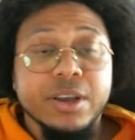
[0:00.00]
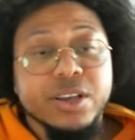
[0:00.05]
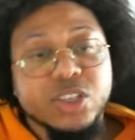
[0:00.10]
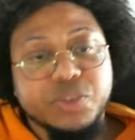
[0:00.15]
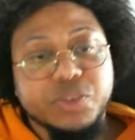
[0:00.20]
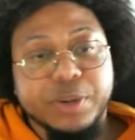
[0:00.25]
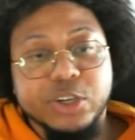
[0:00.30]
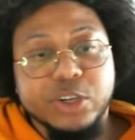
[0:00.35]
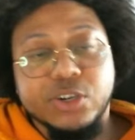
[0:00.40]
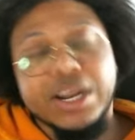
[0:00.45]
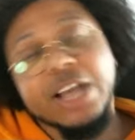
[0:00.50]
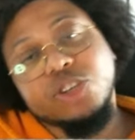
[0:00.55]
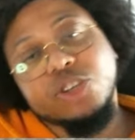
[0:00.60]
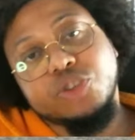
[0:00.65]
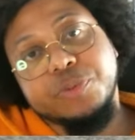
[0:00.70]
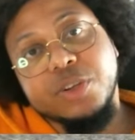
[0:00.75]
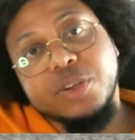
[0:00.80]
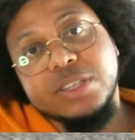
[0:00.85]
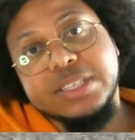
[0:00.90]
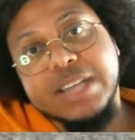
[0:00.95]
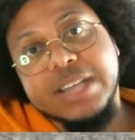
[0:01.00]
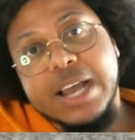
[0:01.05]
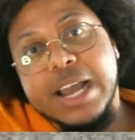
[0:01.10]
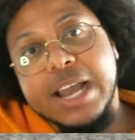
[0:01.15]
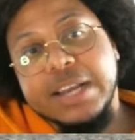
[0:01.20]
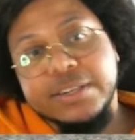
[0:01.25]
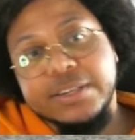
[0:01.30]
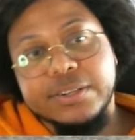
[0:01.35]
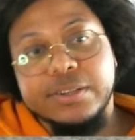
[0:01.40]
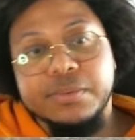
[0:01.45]
special attributes
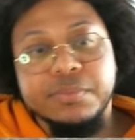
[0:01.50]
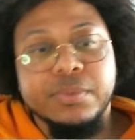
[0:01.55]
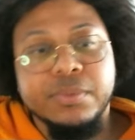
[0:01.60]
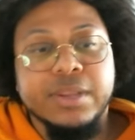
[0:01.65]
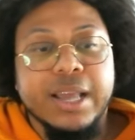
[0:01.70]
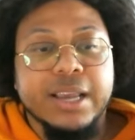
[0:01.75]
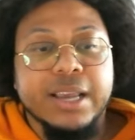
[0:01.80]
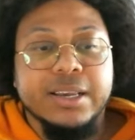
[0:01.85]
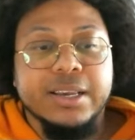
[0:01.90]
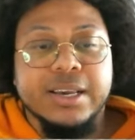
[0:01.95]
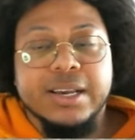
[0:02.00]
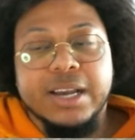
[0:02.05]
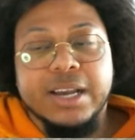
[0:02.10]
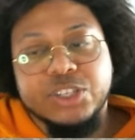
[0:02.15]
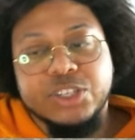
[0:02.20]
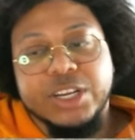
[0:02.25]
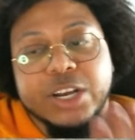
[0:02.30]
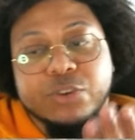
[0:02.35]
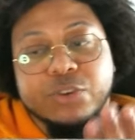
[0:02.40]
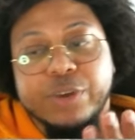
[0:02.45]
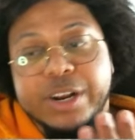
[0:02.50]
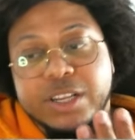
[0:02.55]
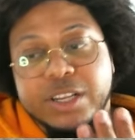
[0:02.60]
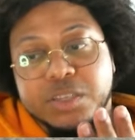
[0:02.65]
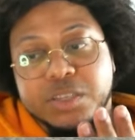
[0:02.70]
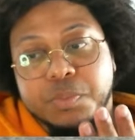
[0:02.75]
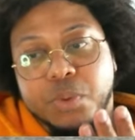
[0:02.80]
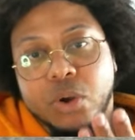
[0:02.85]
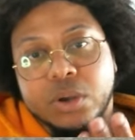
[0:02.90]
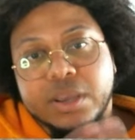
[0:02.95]
tied to them, like Kakashi can read
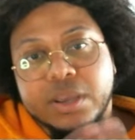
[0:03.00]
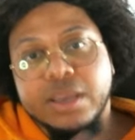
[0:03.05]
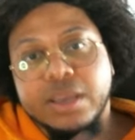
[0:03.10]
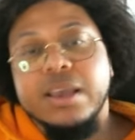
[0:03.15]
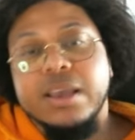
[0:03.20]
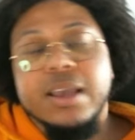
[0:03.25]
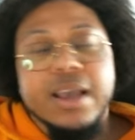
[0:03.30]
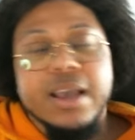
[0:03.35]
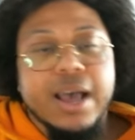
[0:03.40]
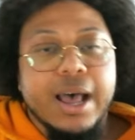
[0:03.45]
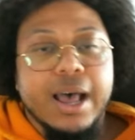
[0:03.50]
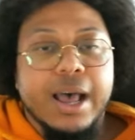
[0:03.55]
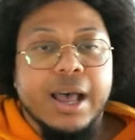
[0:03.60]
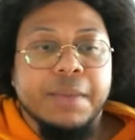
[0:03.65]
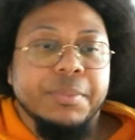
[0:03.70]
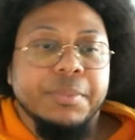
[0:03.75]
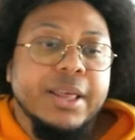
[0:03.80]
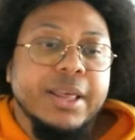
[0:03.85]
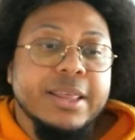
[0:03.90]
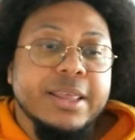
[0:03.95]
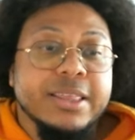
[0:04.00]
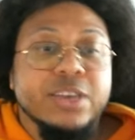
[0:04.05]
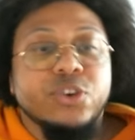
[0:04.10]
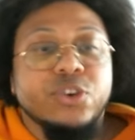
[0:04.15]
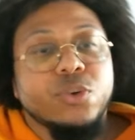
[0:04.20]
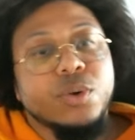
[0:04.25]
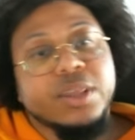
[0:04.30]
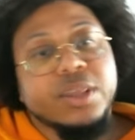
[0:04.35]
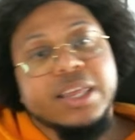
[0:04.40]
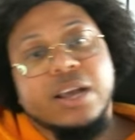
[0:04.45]
his book, and then
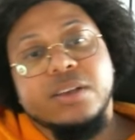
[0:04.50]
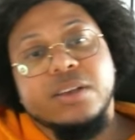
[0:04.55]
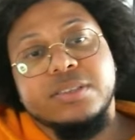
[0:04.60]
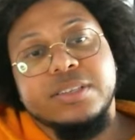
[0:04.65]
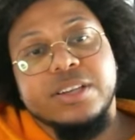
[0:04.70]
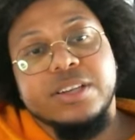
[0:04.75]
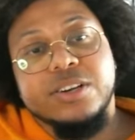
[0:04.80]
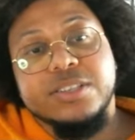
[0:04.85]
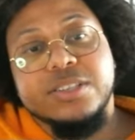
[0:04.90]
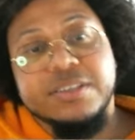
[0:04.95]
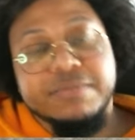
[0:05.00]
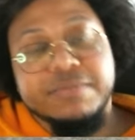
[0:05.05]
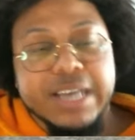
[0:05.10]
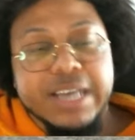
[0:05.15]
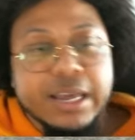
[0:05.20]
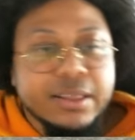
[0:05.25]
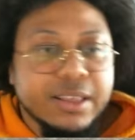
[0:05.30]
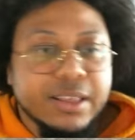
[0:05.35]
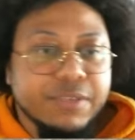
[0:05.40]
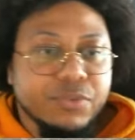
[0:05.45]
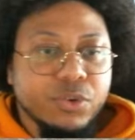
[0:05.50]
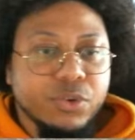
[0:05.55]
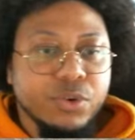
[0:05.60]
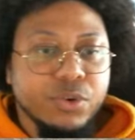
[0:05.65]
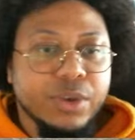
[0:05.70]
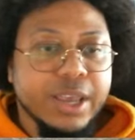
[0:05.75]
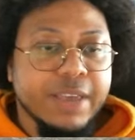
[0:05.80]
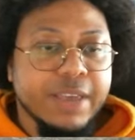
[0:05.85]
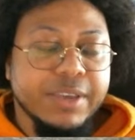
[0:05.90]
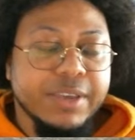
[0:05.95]
do 1,000 years of death
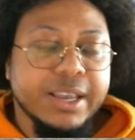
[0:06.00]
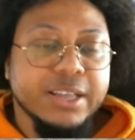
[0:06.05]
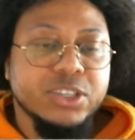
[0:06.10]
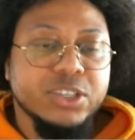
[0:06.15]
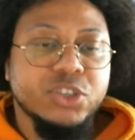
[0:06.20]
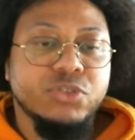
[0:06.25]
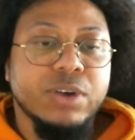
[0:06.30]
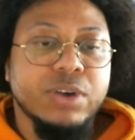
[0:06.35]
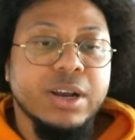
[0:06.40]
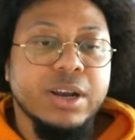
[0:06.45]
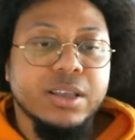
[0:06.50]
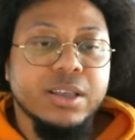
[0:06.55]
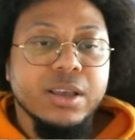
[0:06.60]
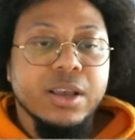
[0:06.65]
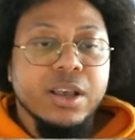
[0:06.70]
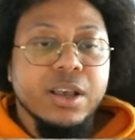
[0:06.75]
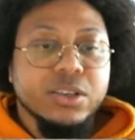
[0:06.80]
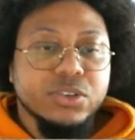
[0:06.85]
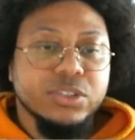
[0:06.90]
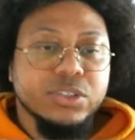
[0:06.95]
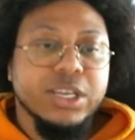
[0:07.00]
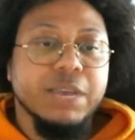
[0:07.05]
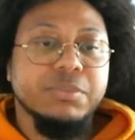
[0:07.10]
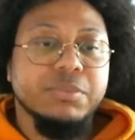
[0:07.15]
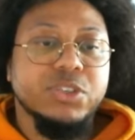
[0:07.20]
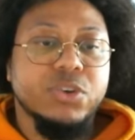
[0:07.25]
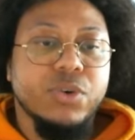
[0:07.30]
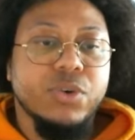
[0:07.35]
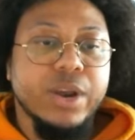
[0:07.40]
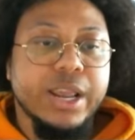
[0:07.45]
if he gets struck. So same
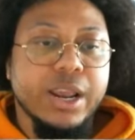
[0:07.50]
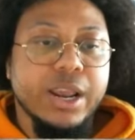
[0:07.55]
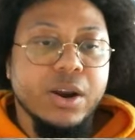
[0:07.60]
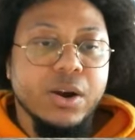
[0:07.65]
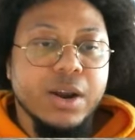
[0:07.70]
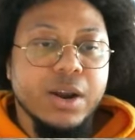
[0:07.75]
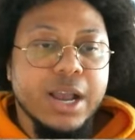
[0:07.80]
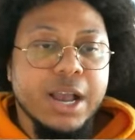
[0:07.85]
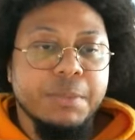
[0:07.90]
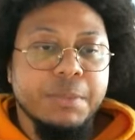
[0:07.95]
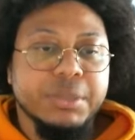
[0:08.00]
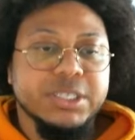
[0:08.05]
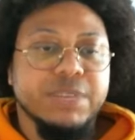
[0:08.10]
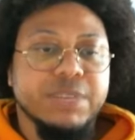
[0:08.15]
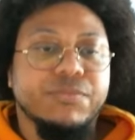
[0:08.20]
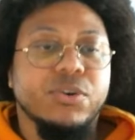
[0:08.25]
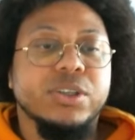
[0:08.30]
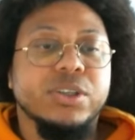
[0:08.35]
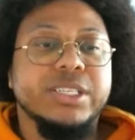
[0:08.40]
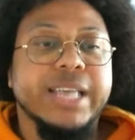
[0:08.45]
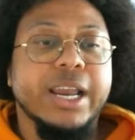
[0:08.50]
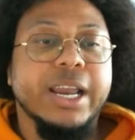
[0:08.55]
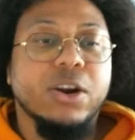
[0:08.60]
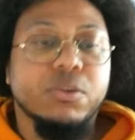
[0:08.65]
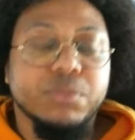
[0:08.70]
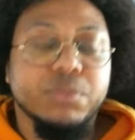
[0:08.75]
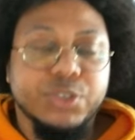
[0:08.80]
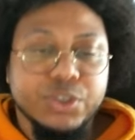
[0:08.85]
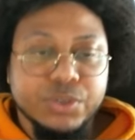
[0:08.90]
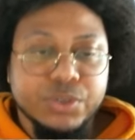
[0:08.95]
story here, except for it's
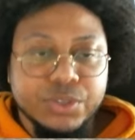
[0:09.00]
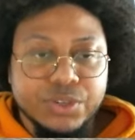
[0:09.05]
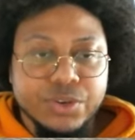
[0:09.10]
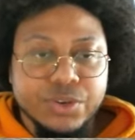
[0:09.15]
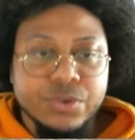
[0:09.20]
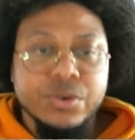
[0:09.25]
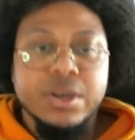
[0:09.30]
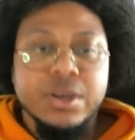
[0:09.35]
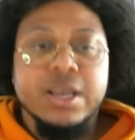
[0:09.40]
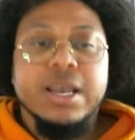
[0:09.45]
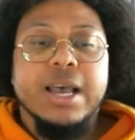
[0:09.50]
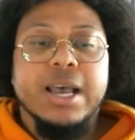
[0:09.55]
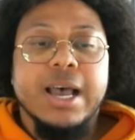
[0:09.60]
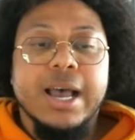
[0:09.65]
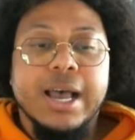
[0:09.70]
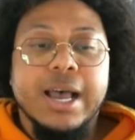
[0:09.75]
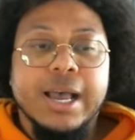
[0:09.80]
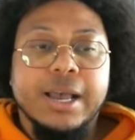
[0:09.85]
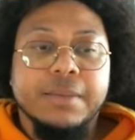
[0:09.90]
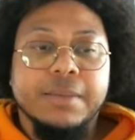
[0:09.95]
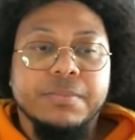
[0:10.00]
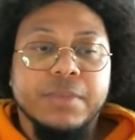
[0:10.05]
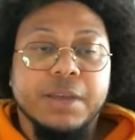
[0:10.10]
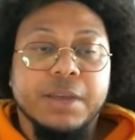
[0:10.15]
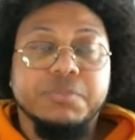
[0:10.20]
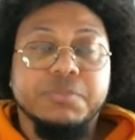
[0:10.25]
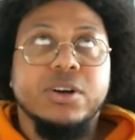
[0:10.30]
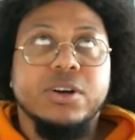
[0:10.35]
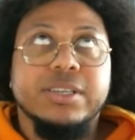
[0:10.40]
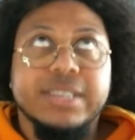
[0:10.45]
harem jutsu.
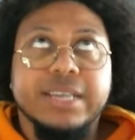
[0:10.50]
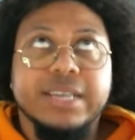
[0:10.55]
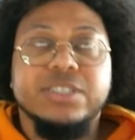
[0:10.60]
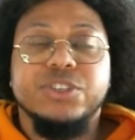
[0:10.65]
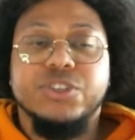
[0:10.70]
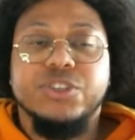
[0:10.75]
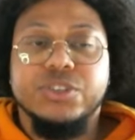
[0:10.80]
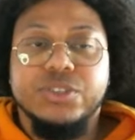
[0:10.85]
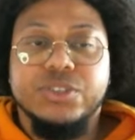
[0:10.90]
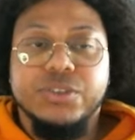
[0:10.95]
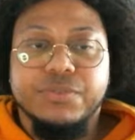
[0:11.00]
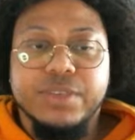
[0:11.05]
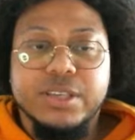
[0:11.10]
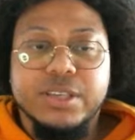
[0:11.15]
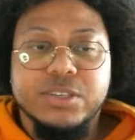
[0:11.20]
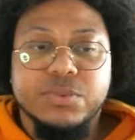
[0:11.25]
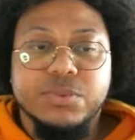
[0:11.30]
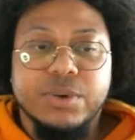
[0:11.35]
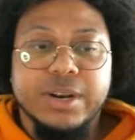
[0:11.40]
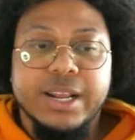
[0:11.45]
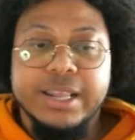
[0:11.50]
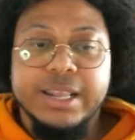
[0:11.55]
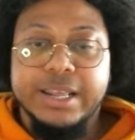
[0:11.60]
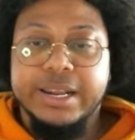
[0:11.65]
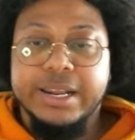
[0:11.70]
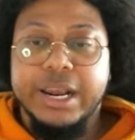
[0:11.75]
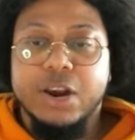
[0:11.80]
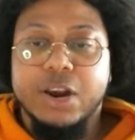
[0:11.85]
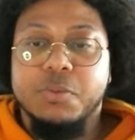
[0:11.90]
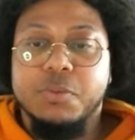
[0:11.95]
I'm sorry, sexy jutsu for this one, and then
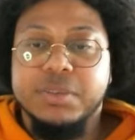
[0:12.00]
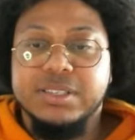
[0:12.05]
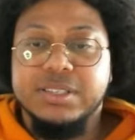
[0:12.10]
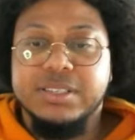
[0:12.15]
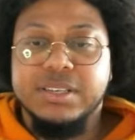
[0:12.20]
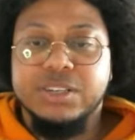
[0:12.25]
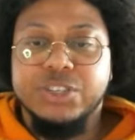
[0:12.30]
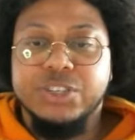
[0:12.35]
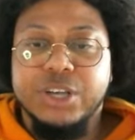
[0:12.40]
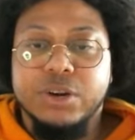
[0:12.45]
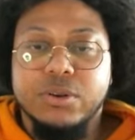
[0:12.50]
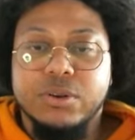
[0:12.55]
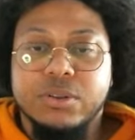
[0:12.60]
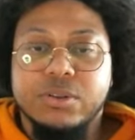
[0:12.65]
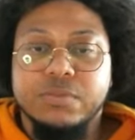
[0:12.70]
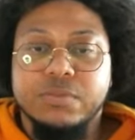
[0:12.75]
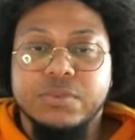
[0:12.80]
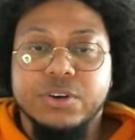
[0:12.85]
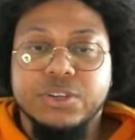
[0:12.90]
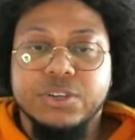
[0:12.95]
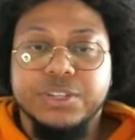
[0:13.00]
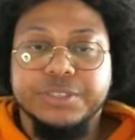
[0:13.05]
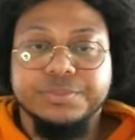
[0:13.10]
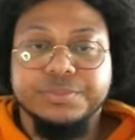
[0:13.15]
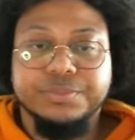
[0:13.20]
harem is the shadow clone version.